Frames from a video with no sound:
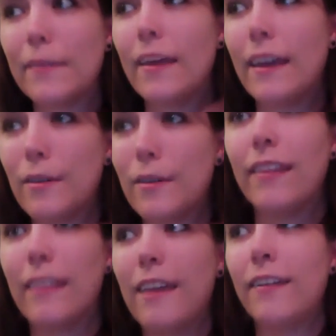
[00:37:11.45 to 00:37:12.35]
so that you
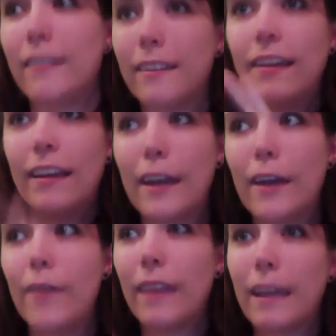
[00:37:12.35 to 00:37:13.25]
can then, you
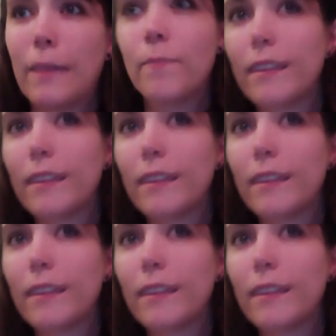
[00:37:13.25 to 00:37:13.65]
know, like,